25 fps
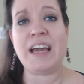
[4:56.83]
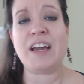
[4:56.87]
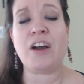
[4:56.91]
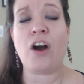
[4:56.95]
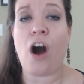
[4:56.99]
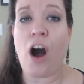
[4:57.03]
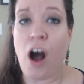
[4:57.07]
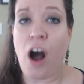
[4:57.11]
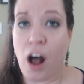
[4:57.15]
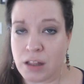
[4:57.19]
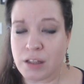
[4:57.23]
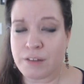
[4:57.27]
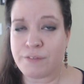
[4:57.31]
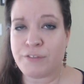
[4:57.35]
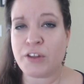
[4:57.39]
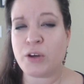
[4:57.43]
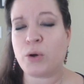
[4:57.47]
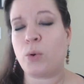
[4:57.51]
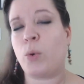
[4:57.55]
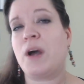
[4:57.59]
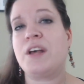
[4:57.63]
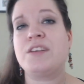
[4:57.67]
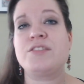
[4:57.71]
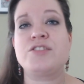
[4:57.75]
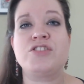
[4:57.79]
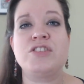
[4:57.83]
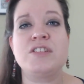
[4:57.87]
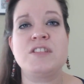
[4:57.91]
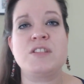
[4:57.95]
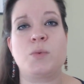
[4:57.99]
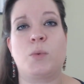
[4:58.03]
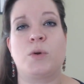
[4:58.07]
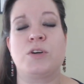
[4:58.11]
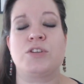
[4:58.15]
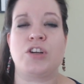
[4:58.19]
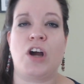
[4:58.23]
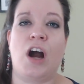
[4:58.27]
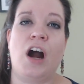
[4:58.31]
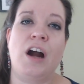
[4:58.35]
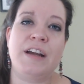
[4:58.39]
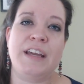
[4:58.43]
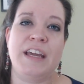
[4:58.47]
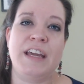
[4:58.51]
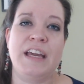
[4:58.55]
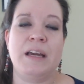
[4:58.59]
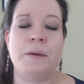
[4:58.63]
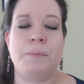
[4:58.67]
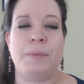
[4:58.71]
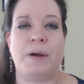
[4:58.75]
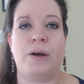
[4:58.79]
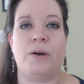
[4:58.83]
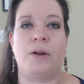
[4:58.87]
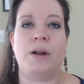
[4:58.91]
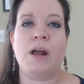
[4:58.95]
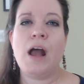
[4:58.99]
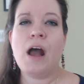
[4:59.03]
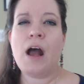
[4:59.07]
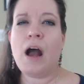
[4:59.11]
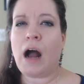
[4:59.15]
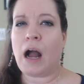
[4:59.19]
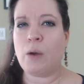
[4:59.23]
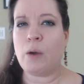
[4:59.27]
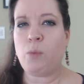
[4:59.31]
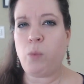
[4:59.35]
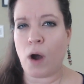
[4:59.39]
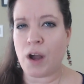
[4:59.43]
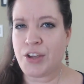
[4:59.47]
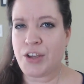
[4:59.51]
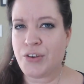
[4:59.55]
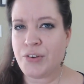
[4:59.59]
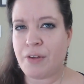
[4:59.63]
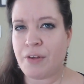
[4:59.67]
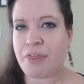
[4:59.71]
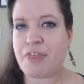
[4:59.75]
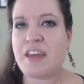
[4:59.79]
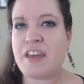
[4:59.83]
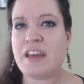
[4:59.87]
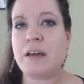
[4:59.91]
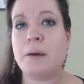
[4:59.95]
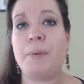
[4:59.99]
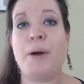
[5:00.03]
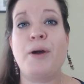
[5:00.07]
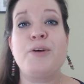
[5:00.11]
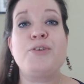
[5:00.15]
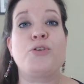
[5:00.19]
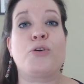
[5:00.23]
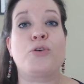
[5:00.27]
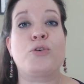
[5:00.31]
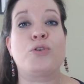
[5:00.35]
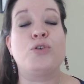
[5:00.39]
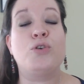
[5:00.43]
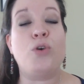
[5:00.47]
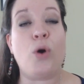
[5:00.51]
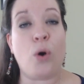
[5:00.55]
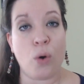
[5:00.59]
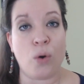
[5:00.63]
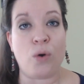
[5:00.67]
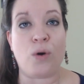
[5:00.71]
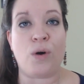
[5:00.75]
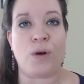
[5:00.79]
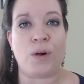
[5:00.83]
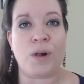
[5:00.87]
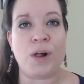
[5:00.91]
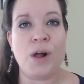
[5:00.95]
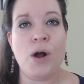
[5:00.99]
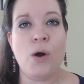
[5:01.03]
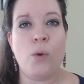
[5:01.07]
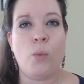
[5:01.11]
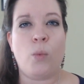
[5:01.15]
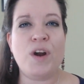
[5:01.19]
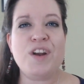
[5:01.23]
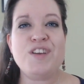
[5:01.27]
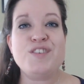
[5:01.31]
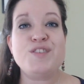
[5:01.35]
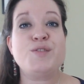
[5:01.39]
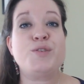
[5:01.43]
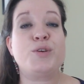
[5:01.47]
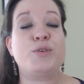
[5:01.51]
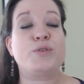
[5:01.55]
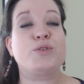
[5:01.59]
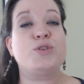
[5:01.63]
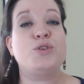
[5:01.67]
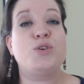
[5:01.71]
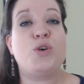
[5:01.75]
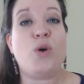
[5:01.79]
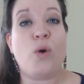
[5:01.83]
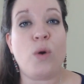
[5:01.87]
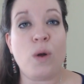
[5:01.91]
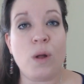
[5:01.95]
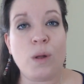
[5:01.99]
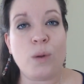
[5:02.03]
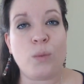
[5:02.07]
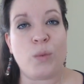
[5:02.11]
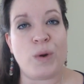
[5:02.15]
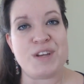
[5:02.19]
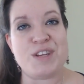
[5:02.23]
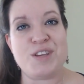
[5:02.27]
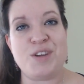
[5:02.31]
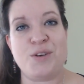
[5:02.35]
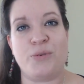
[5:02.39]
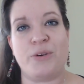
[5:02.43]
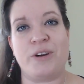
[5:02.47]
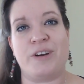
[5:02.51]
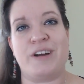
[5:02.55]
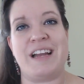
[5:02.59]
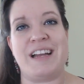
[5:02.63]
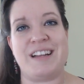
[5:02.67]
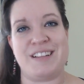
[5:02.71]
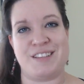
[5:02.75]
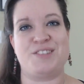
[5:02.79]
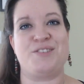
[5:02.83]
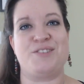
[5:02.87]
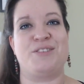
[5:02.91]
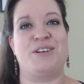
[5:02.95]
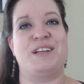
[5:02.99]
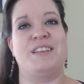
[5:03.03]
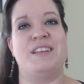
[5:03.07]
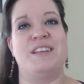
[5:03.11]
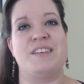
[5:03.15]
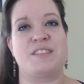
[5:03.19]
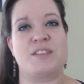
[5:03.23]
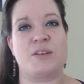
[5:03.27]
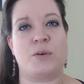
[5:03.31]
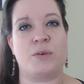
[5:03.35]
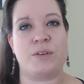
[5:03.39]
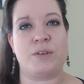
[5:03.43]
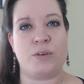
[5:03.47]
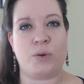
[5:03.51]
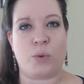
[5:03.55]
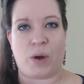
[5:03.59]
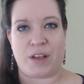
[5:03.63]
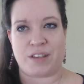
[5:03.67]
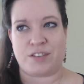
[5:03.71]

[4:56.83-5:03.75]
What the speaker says: Like all of the questions we're talking about, I want you to think about your goal. What is your goal when you are answering this